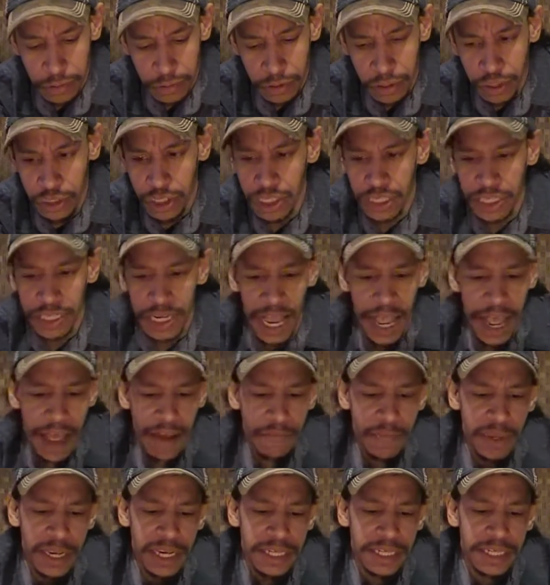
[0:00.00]
just to have,
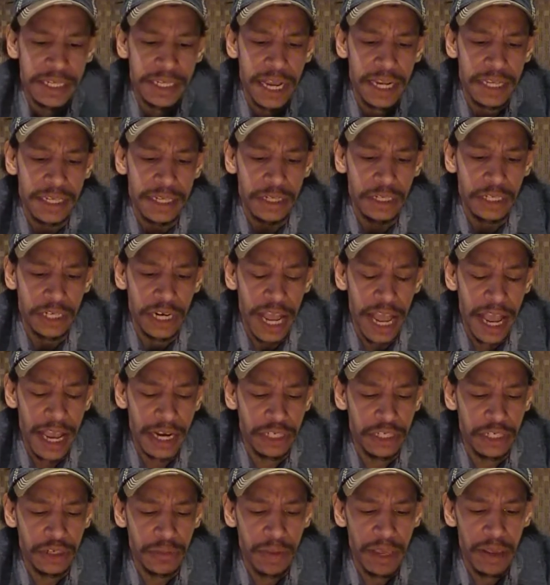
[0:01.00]
because it's got such an
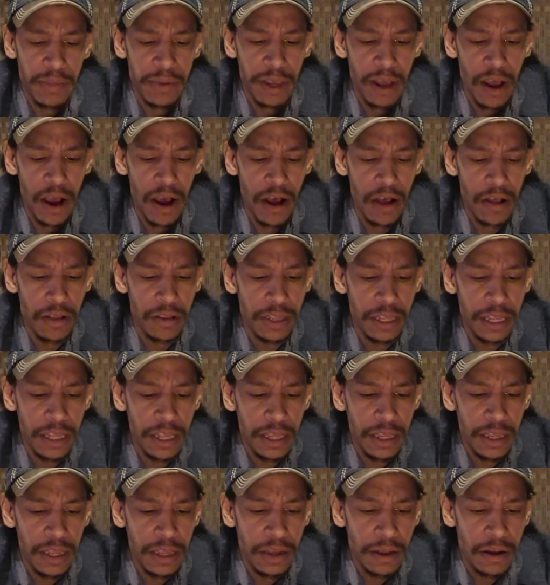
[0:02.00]
action, maybe I'll,
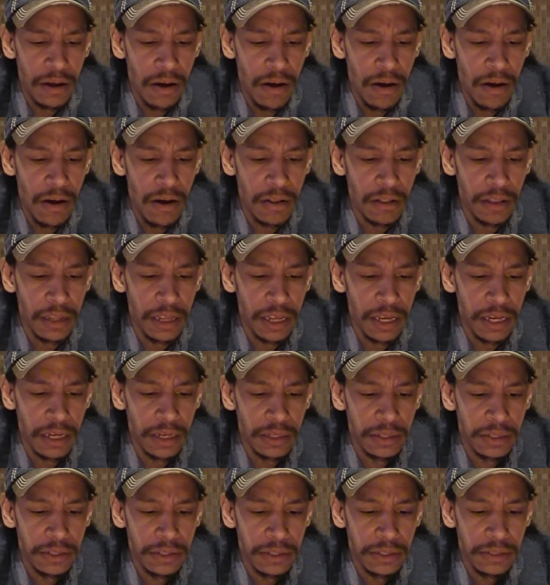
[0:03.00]
I'll uh,
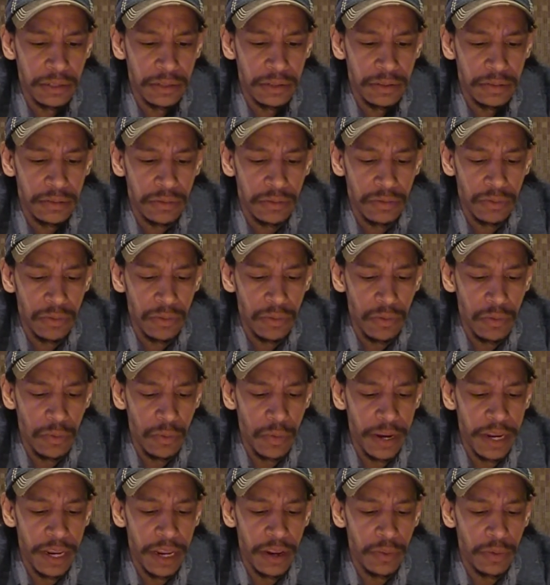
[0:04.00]

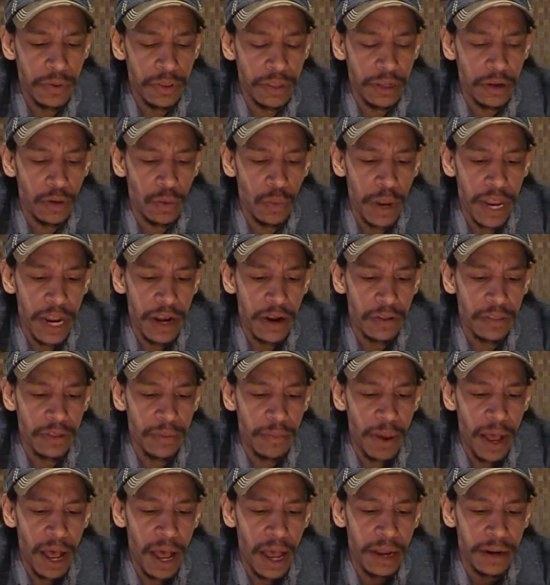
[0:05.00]
rig it with a little weight on the
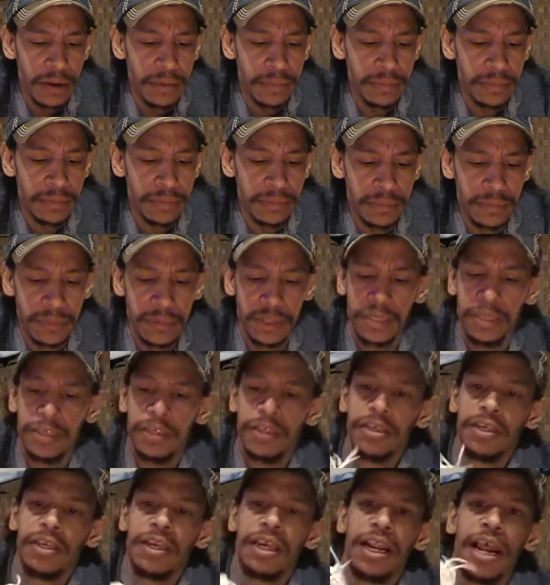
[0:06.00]
bottom
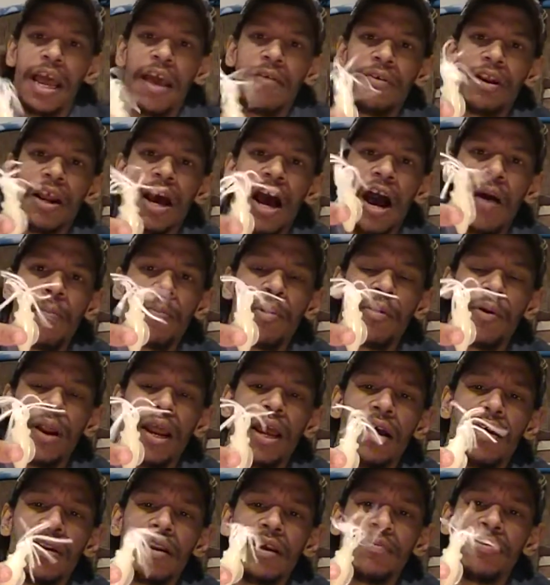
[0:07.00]
and have it hop
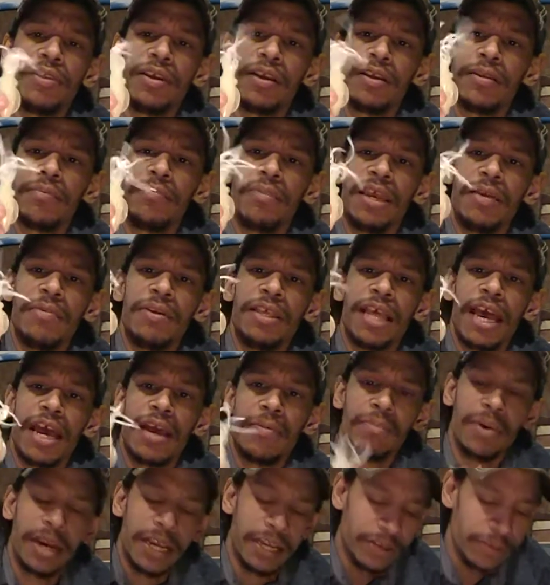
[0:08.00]
around. I'm thinking maybe
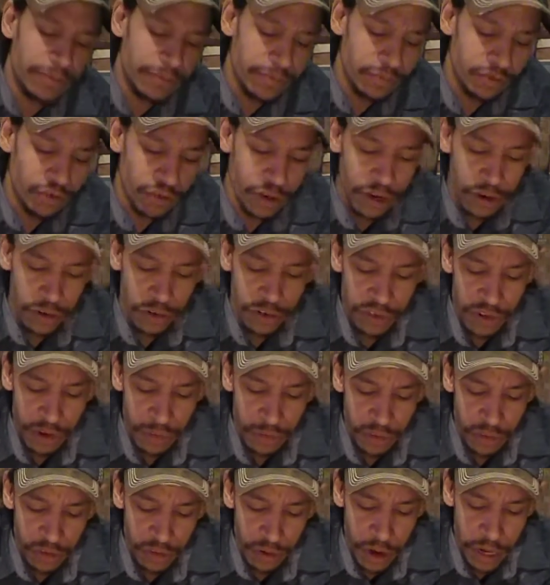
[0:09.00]
that might trigger some
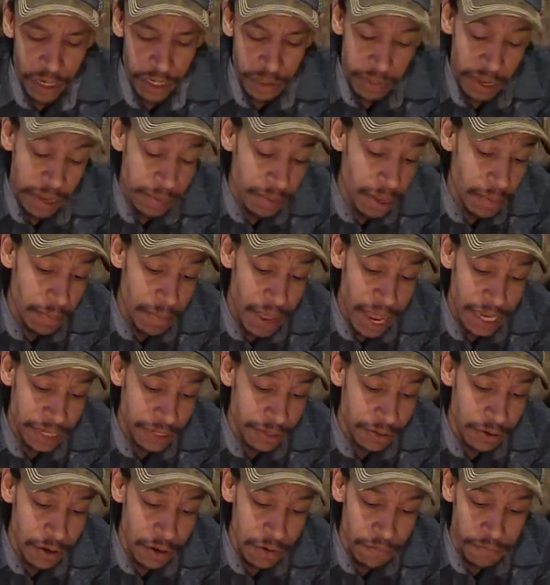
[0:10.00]
strikes. Maybe a bass
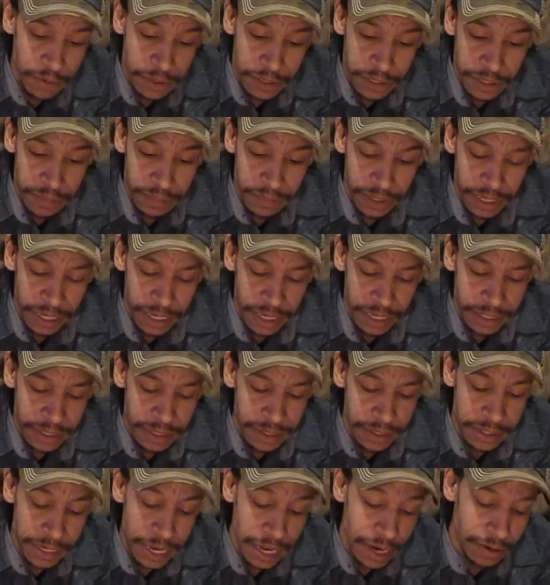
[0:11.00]
will go for something like
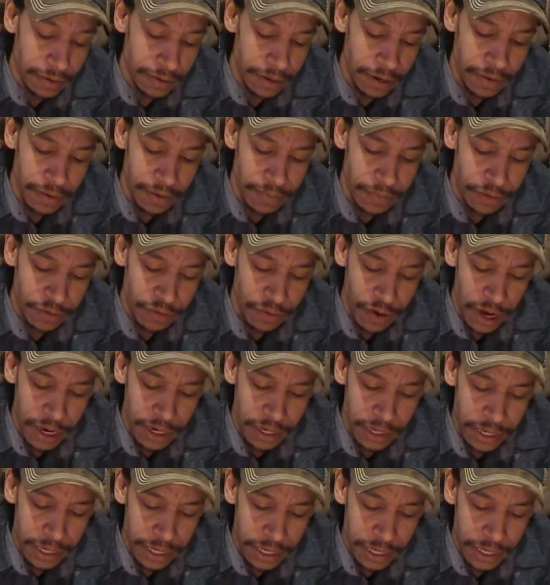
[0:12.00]
this. I don't know. I never tried
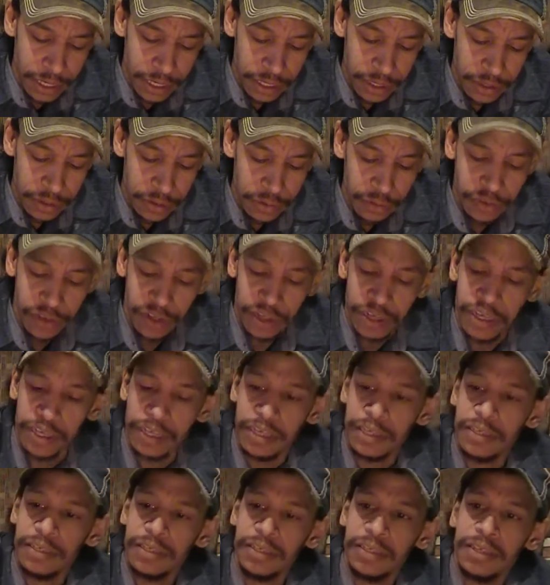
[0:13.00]
using
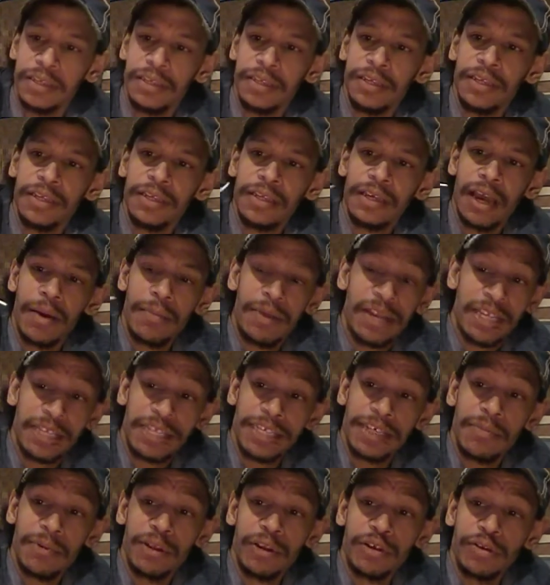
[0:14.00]
a, I mean,
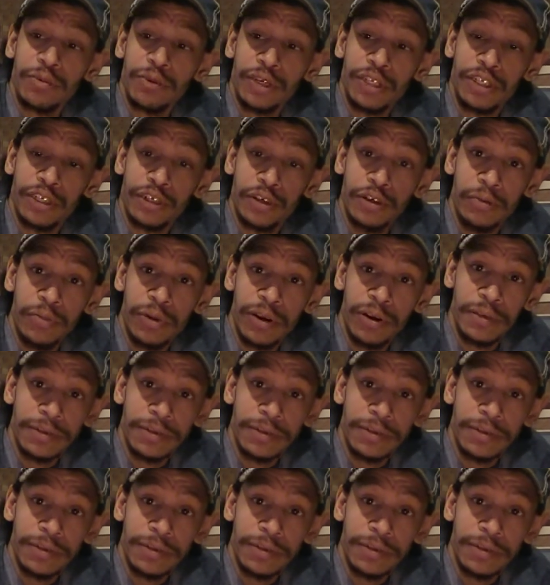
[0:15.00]
similar to a tube,